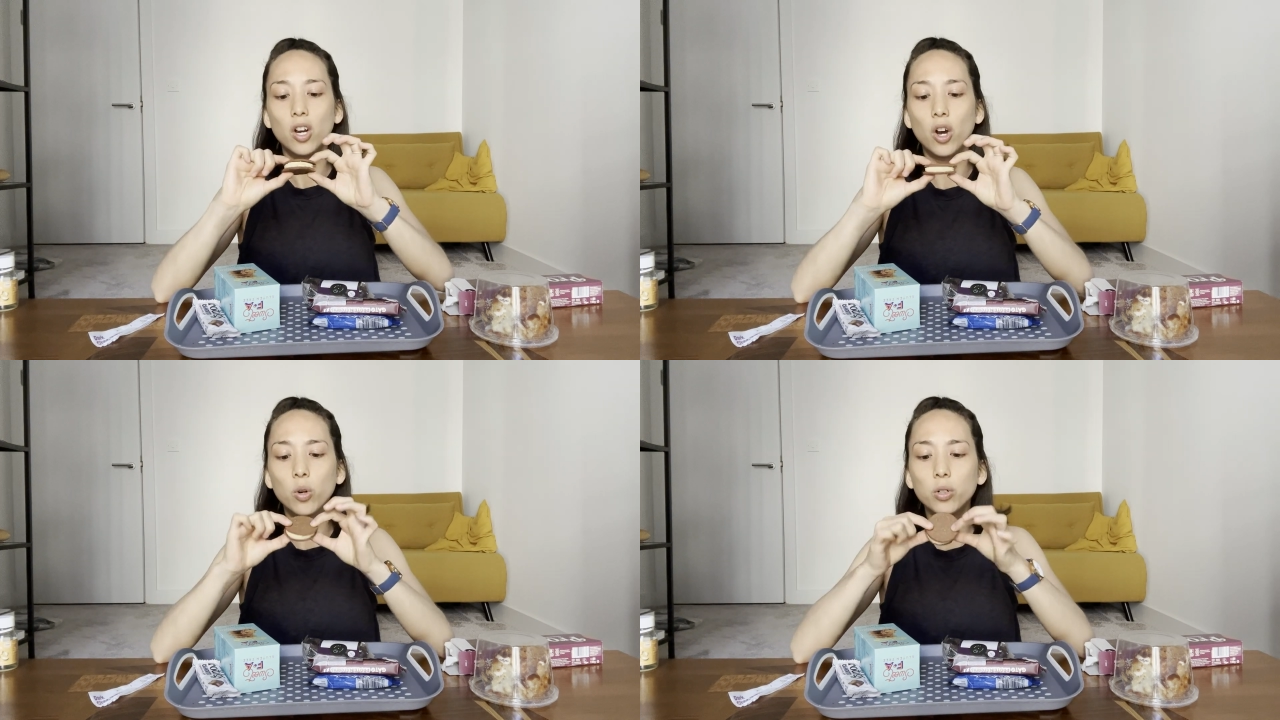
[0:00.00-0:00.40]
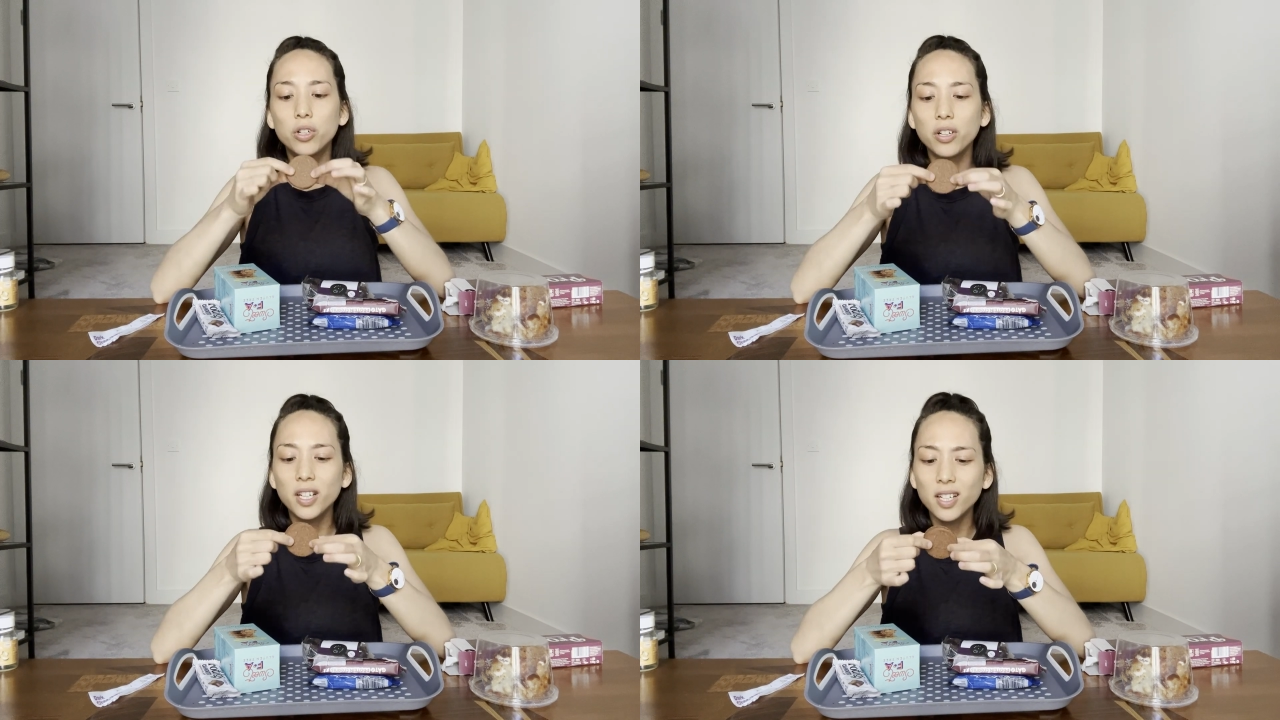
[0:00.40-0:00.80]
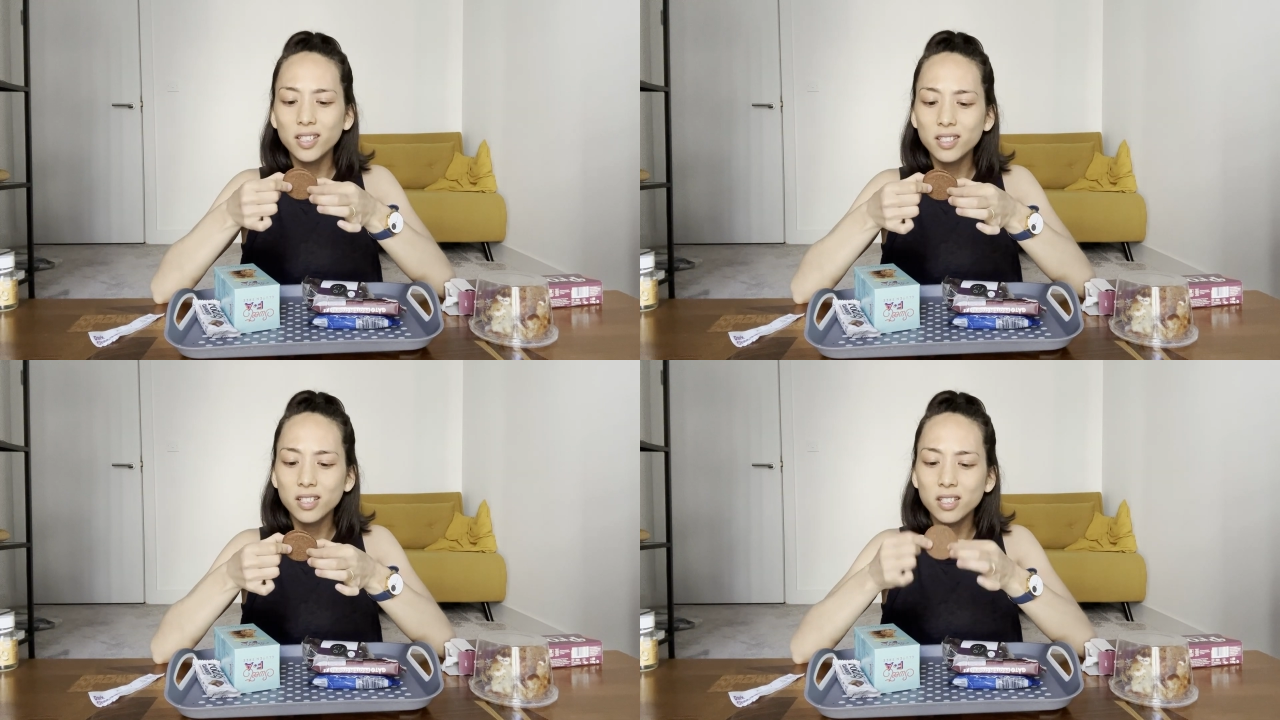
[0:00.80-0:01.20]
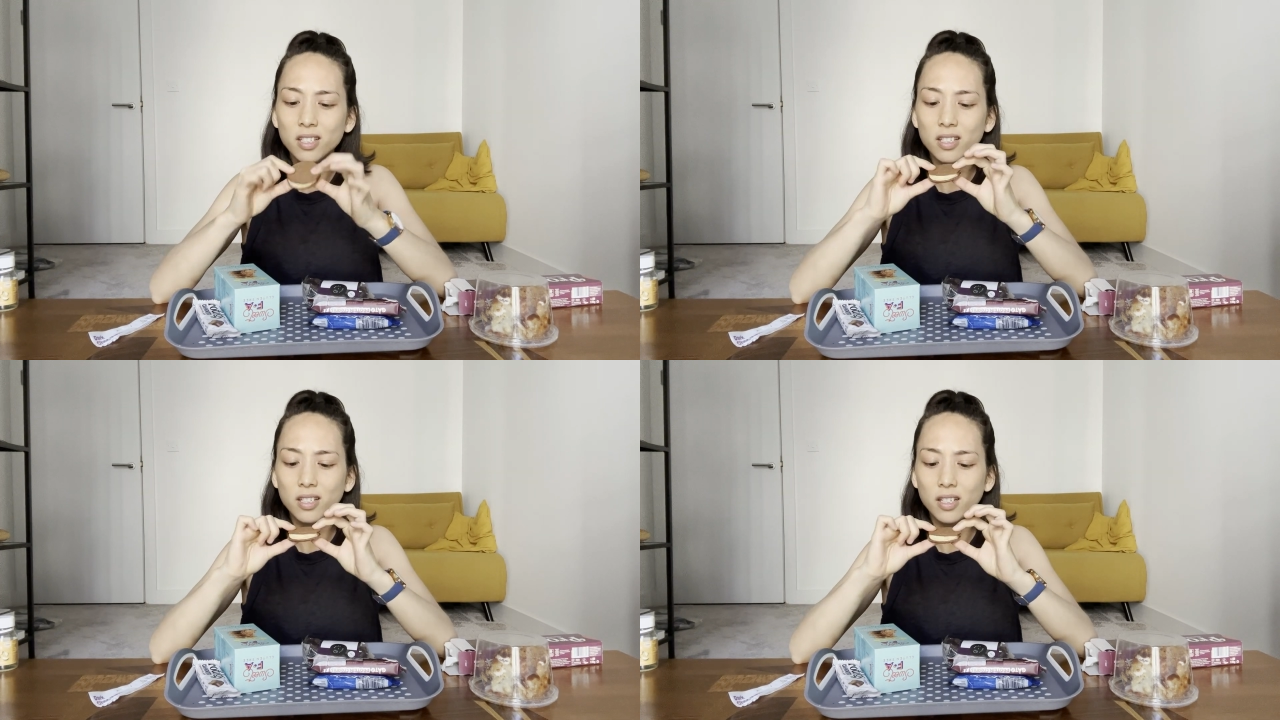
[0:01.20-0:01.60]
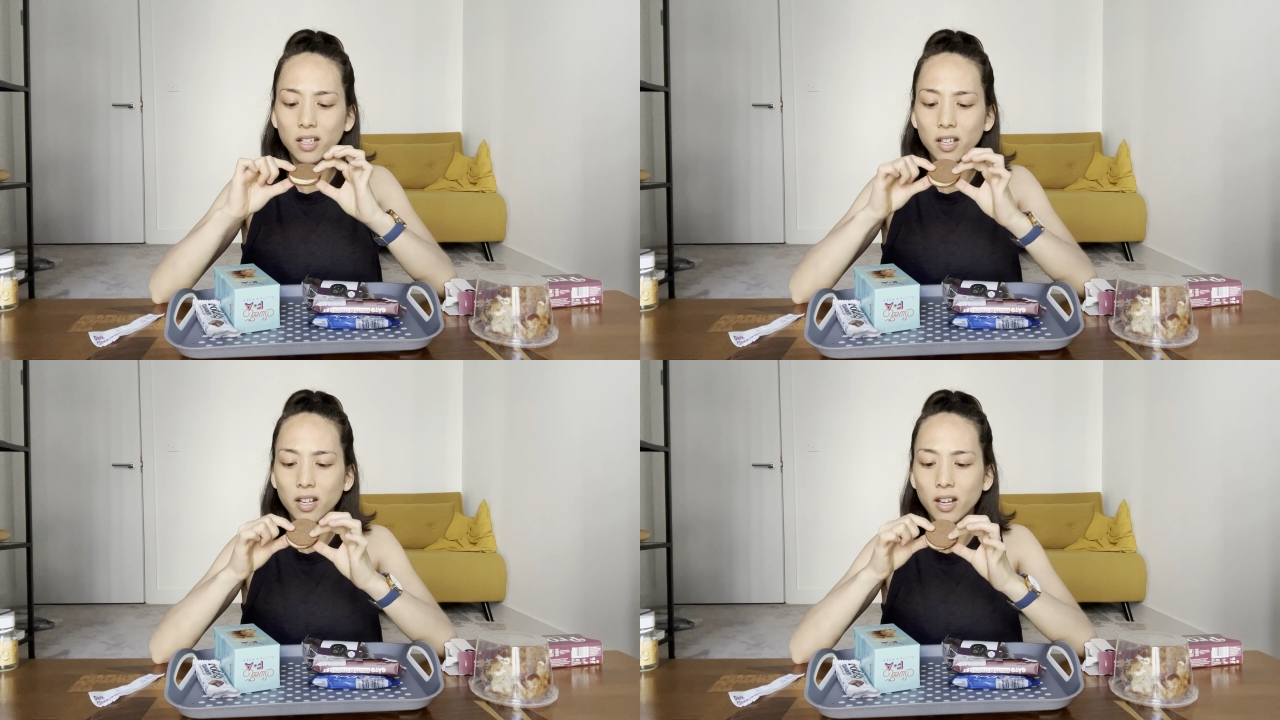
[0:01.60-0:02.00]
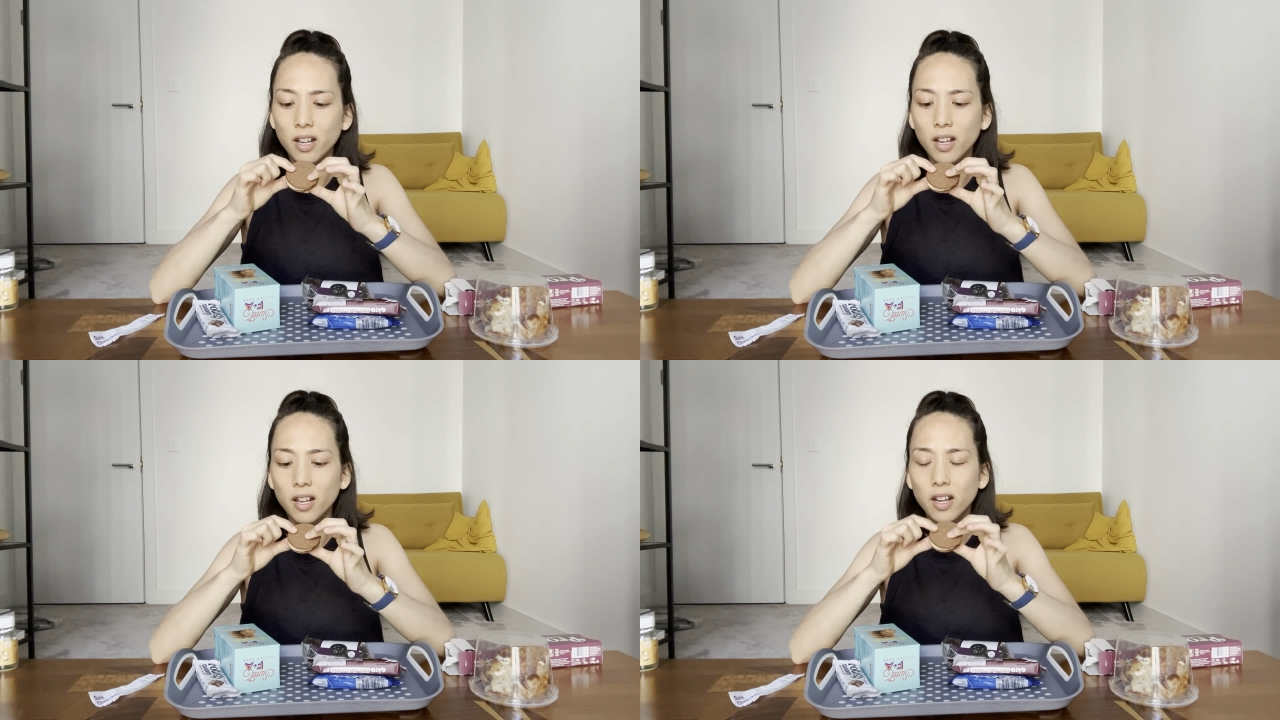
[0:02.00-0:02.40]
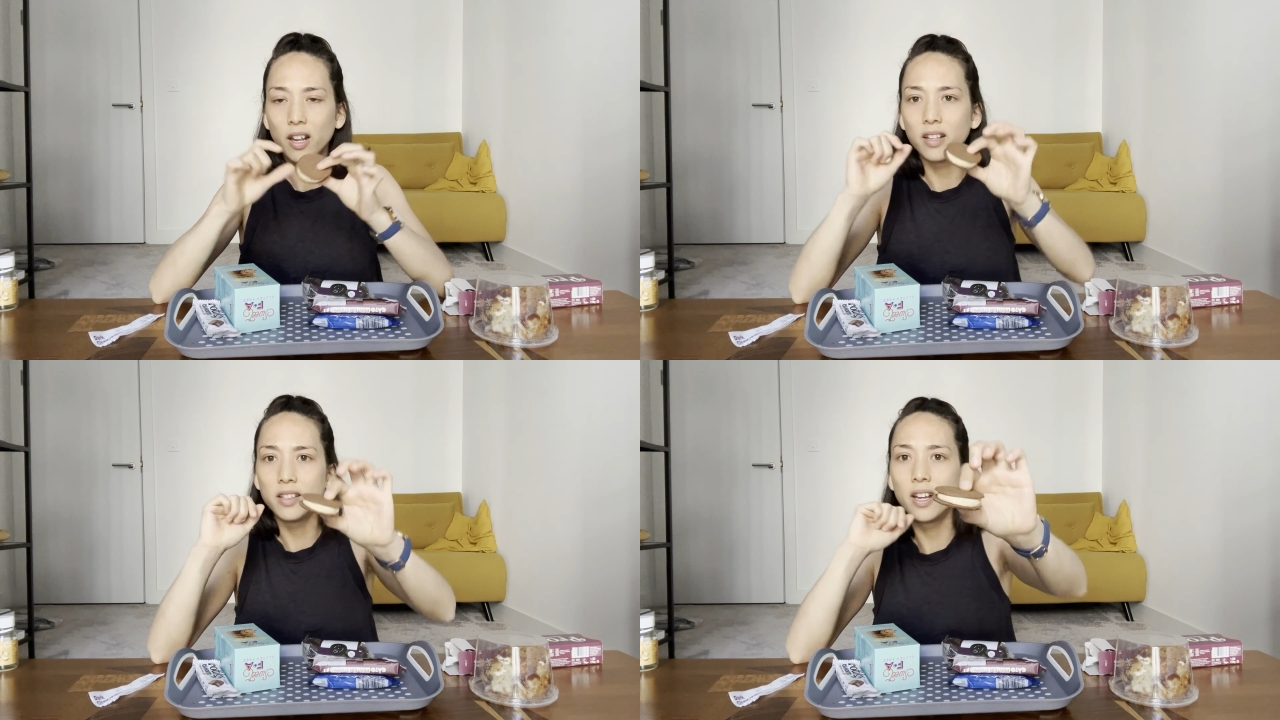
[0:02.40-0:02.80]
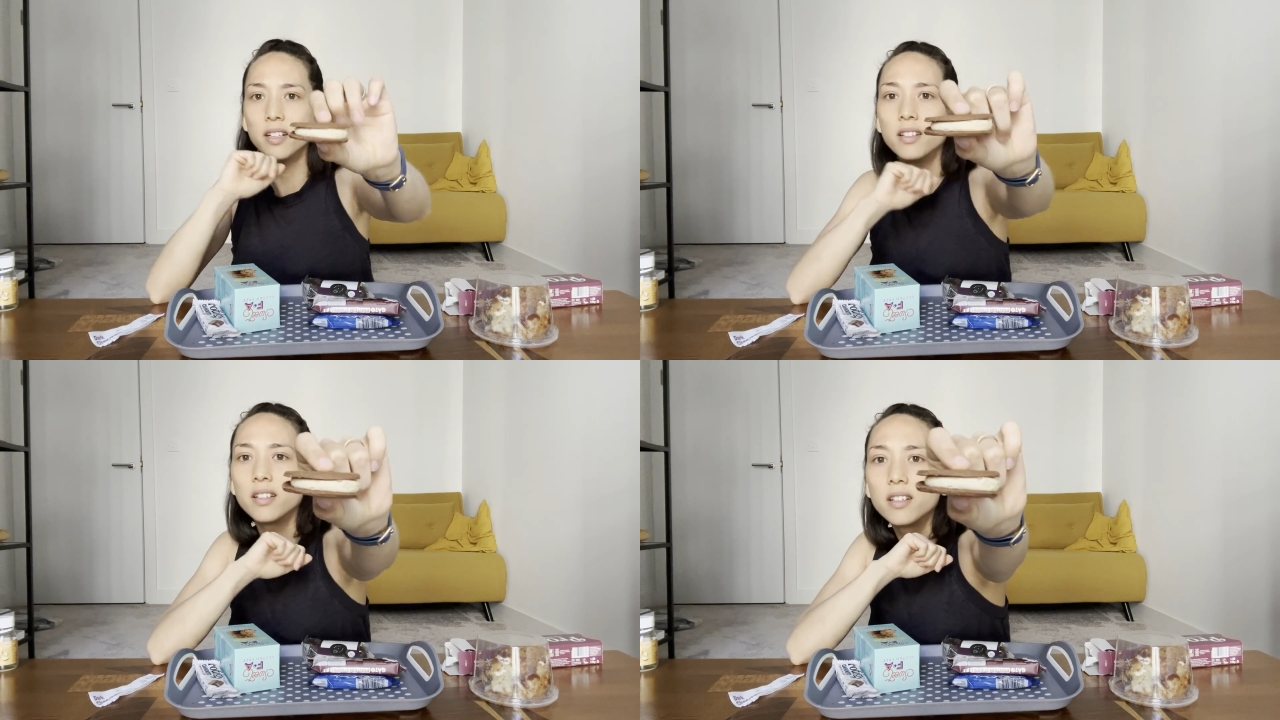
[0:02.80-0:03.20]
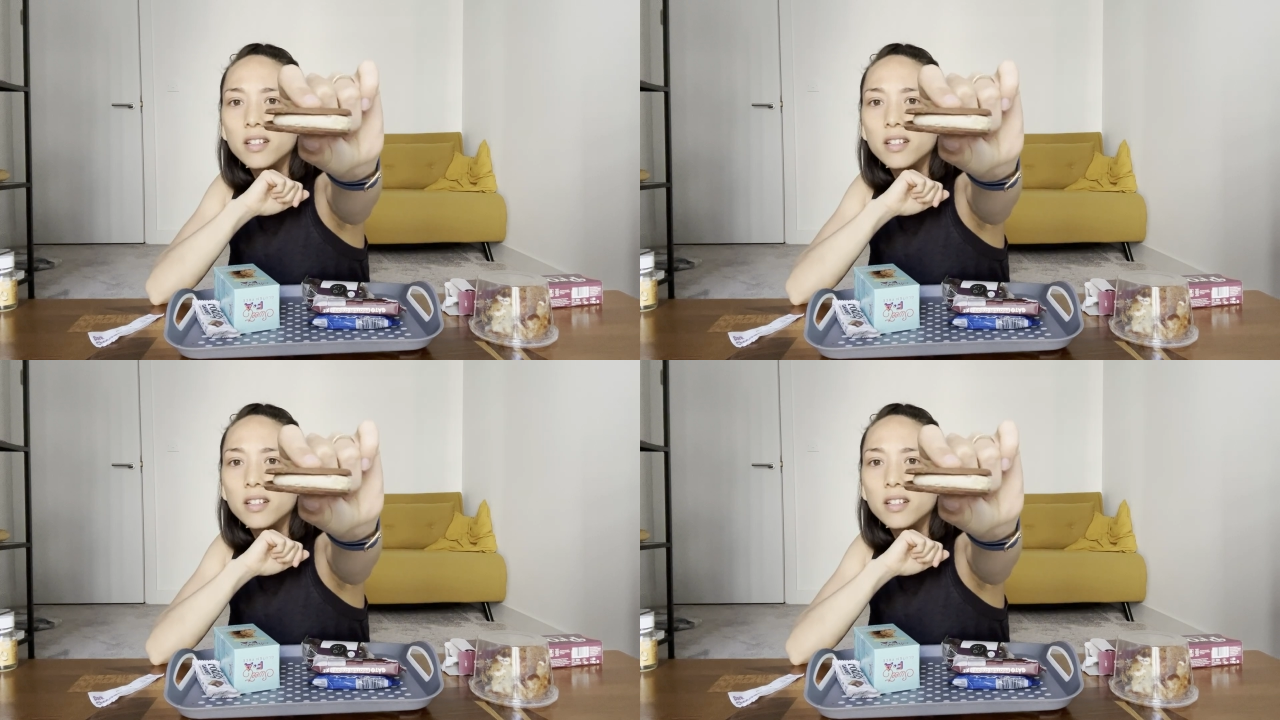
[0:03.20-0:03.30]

oat cookies, and then